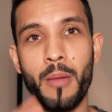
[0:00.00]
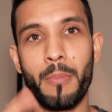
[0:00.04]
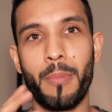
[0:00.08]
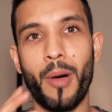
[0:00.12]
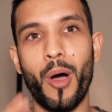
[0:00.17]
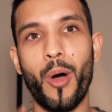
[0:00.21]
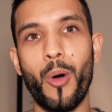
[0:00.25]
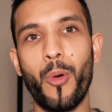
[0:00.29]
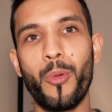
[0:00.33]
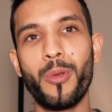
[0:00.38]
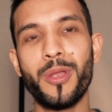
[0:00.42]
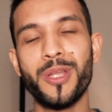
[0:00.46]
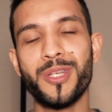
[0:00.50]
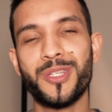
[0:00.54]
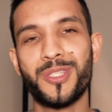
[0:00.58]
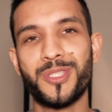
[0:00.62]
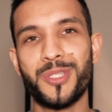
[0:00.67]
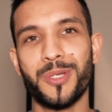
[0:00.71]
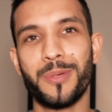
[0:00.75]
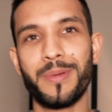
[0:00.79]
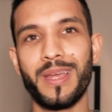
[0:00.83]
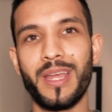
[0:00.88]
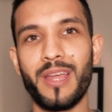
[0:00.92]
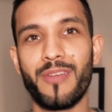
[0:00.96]
But only
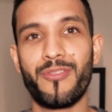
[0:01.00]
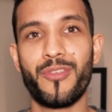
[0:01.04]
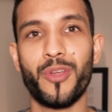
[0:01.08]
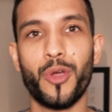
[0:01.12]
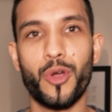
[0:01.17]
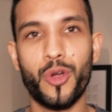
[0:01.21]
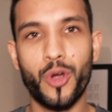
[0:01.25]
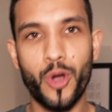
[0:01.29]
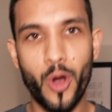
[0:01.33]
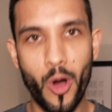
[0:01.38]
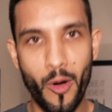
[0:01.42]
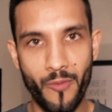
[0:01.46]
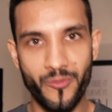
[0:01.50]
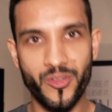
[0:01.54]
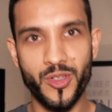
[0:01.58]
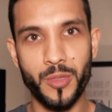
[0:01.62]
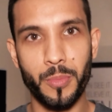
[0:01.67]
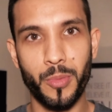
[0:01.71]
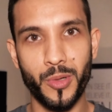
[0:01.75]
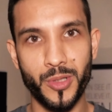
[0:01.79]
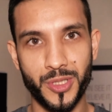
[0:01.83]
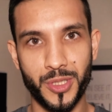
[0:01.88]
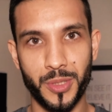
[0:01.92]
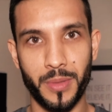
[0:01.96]
do it if you're
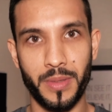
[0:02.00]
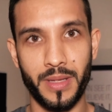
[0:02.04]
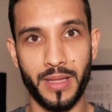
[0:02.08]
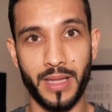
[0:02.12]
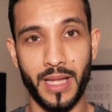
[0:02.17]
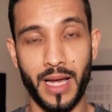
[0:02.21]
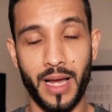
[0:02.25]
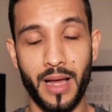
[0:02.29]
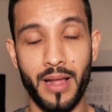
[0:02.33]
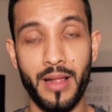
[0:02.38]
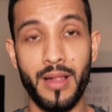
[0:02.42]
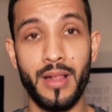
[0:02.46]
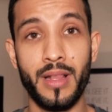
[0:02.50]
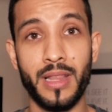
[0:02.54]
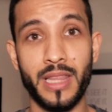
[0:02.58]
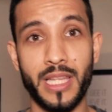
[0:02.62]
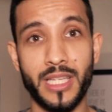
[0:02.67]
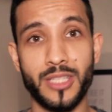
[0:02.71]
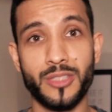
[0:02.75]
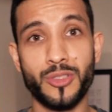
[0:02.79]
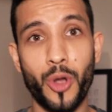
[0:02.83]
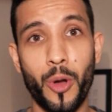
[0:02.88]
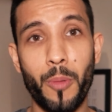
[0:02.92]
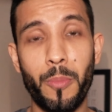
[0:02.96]
comfortable doing that.
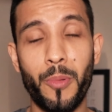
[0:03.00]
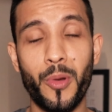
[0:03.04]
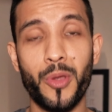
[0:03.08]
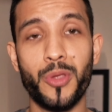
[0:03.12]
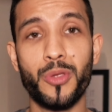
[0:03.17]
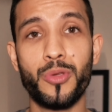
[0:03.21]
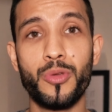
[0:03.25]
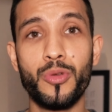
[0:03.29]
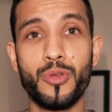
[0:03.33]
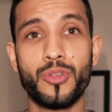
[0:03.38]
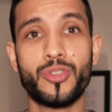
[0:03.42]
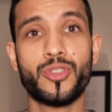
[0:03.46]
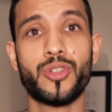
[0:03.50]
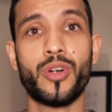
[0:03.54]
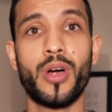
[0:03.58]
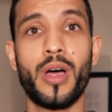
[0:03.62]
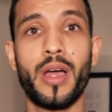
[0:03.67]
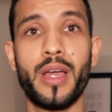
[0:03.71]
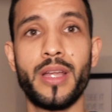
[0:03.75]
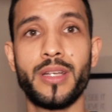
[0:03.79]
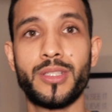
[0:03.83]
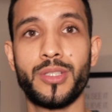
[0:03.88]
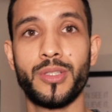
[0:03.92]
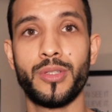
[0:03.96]
There's no point you
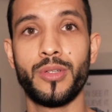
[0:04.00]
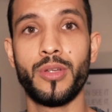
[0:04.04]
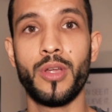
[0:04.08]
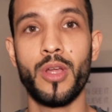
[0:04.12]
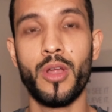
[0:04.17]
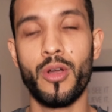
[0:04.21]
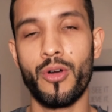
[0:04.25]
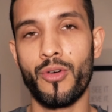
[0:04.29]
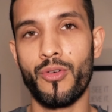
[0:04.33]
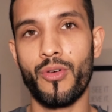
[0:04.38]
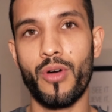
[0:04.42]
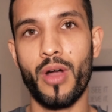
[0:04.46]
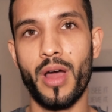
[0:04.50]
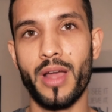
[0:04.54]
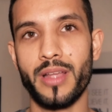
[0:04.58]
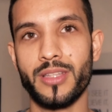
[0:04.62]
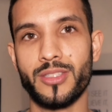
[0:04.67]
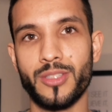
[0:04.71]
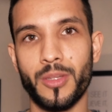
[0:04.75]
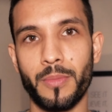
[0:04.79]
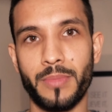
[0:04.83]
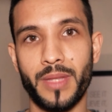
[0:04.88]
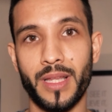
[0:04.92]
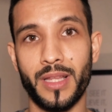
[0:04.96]
trying to write
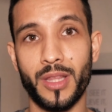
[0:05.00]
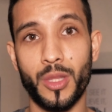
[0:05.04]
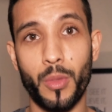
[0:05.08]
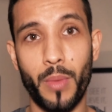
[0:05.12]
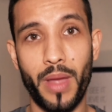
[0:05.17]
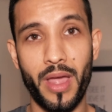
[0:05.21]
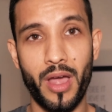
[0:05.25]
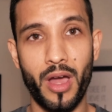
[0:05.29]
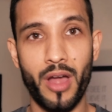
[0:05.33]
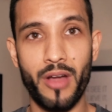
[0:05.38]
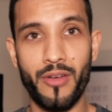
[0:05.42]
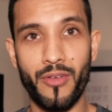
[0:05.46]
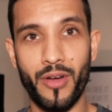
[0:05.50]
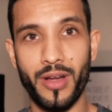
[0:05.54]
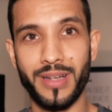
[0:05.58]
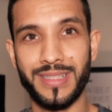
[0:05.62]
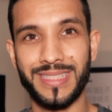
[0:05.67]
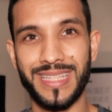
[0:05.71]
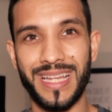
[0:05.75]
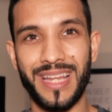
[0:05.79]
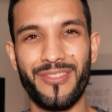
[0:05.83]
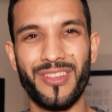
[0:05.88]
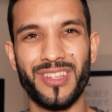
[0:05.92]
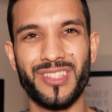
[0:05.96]
something the way I
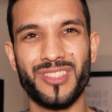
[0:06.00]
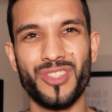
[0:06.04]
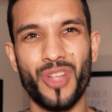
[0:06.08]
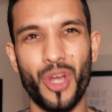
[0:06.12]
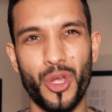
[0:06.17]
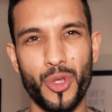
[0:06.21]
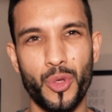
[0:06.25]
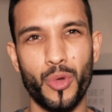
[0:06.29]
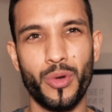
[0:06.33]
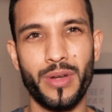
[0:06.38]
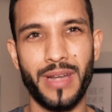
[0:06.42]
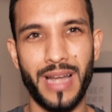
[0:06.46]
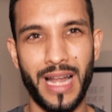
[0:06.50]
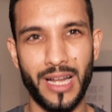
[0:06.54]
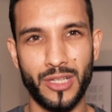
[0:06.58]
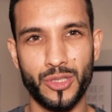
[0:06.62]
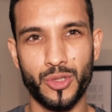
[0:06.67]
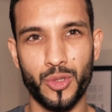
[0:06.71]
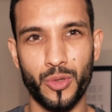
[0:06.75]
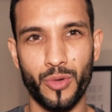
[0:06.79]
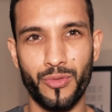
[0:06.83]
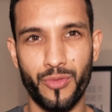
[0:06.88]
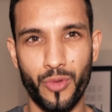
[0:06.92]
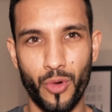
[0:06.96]
write it if it's not your
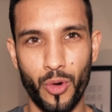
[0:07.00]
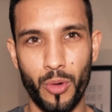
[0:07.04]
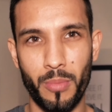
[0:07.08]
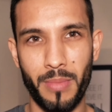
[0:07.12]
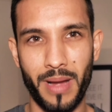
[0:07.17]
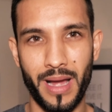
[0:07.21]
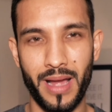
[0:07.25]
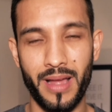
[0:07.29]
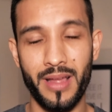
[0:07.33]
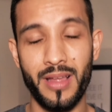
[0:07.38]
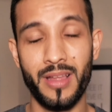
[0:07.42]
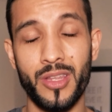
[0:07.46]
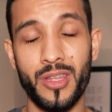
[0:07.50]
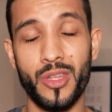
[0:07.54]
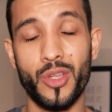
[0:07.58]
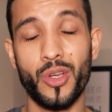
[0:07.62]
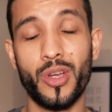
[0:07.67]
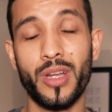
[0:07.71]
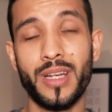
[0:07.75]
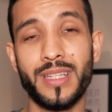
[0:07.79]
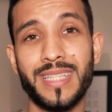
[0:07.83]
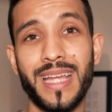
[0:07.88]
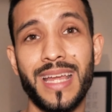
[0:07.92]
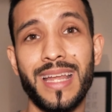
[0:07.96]
natural format. You're
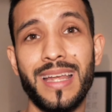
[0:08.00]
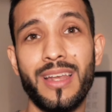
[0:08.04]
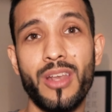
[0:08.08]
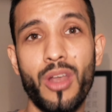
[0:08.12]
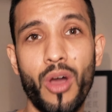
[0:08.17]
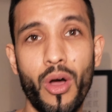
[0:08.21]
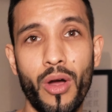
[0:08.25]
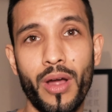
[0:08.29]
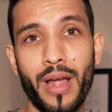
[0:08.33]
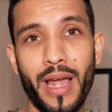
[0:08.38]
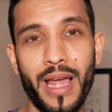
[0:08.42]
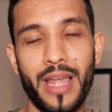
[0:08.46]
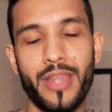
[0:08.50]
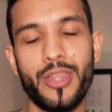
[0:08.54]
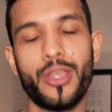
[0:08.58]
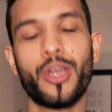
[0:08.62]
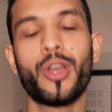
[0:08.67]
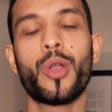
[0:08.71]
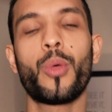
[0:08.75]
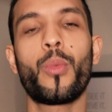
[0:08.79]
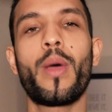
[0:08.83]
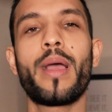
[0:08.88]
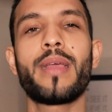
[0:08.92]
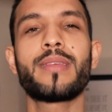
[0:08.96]
going to take longer and you're
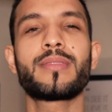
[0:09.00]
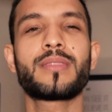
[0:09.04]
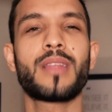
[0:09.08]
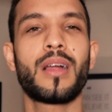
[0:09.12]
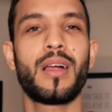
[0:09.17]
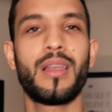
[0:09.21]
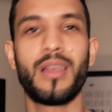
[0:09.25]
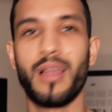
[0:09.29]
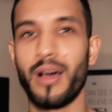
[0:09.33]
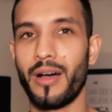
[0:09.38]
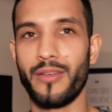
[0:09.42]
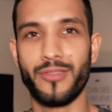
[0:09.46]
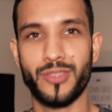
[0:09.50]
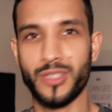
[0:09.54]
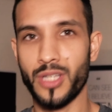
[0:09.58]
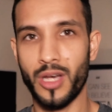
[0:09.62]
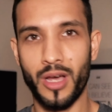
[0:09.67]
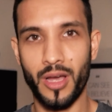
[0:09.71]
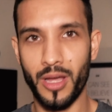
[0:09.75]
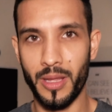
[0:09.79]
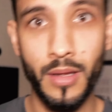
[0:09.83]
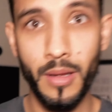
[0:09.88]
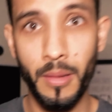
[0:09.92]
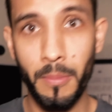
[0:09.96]
going to waste a lot of
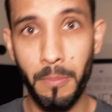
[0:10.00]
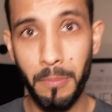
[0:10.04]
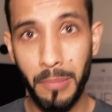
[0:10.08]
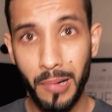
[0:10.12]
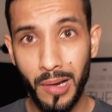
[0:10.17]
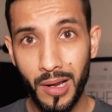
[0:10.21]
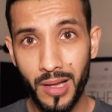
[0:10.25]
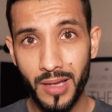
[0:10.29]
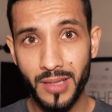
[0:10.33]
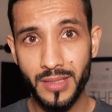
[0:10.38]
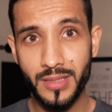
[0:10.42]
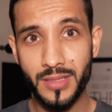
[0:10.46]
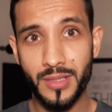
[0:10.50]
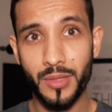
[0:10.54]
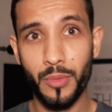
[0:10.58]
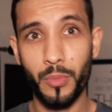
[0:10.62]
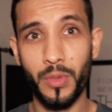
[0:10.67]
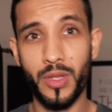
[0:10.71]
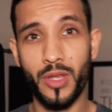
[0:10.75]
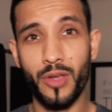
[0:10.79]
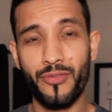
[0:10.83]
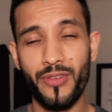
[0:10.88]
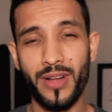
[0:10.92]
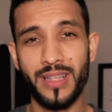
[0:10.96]
time. Plus,
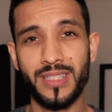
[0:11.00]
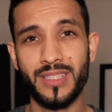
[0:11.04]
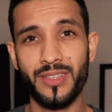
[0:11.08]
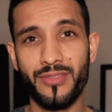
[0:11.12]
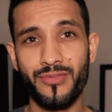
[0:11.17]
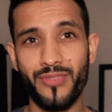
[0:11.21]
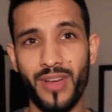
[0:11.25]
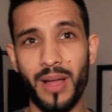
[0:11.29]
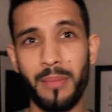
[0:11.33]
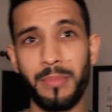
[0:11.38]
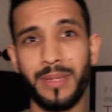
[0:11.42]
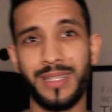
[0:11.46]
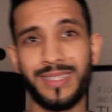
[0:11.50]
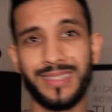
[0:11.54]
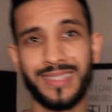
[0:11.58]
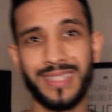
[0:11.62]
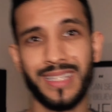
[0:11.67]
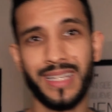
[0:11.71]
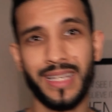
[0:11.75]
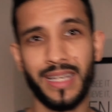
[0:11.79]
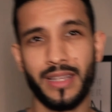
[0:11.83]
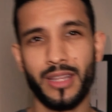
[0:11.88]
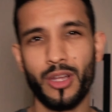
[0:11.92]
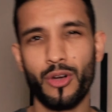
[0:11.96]
when your friends and family
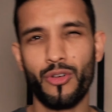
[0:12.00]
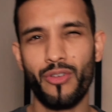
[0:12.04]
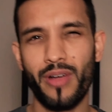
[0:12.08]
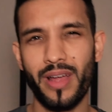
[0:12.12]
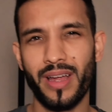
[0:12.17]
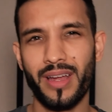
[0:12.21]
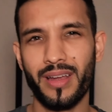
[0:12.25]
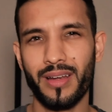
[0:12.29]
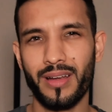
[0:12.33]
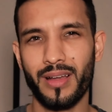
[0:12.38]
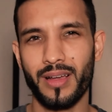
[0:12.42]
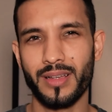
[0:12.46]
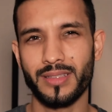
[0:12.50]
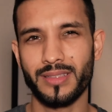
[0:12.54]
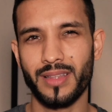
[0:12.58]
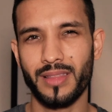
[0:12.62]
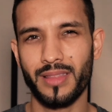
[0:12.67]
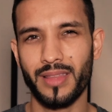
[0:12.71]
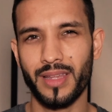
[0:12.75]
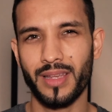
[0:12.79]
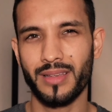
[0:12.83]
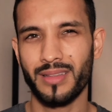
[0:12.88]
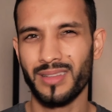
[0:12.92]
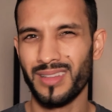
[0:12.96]
see it, they'll recognize
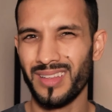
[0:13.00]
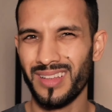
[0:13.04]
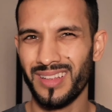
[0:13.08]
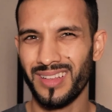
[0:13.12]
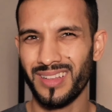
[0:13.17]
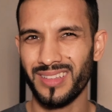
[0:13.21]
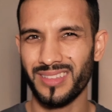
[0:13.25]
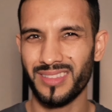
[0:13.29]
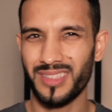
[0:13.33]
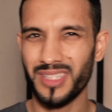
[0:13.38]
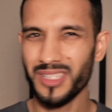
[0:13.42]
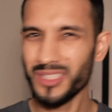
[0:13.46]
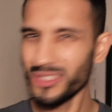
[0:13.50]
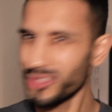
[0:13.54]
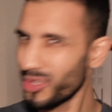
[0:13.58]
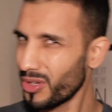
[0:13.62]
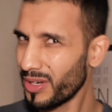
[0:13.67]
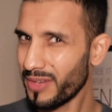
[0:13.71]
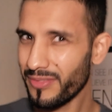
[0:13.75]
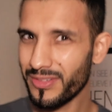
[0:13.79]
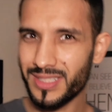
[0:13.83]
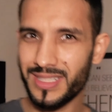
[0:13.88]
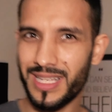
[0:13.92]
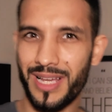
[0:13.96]
and think, this
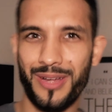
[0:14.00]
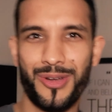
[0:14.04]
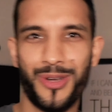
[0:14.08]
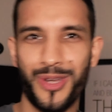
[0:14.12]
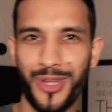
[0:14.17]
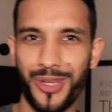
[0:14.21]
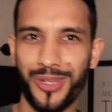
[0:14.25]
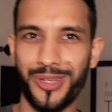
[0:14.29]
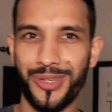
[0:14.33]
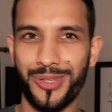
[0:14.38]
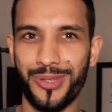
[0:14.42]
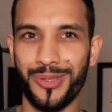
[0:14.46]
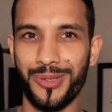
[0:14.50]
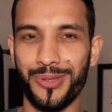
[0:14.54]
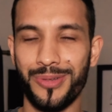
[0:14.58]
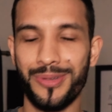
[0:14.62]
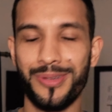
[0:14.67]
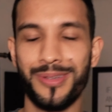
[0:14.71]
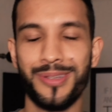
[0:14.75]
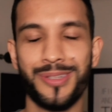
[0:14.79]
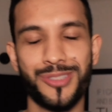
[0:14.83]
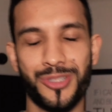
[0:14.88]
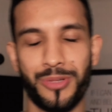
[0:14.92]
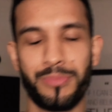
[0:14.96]
don't ever sound like you.
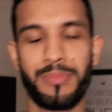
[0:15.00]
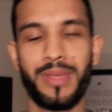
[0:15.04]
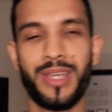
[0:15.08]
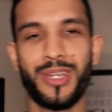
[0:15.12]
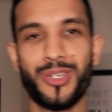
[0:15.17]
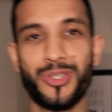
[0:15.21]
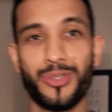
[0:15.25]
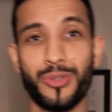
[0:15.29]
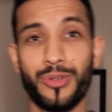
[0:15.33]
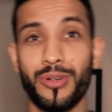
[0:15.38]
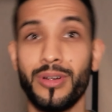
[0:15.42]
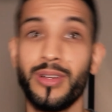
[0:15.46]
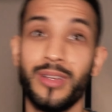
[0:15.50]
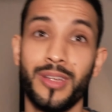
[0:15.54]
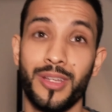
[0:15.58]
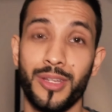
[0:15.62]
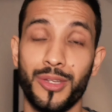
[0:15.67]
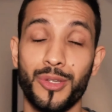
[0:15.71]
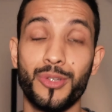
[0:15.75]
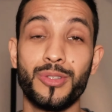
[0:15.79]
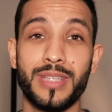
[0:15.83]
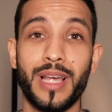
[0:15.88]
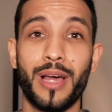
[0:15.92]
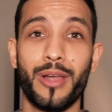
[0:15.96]
So make sure
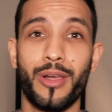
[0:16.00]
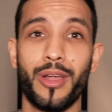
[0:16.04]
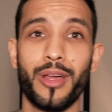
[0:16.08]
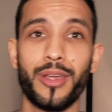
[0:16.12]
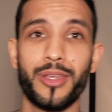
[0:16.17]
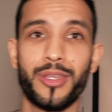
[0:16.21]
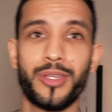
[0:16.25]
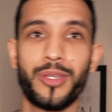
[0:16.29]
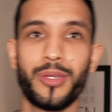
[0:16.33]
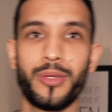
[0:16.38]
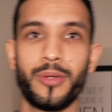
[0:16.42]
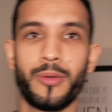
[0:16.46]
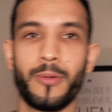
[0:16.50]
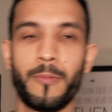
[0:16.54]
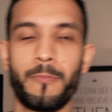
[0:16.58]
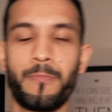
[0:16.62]
you sound like you.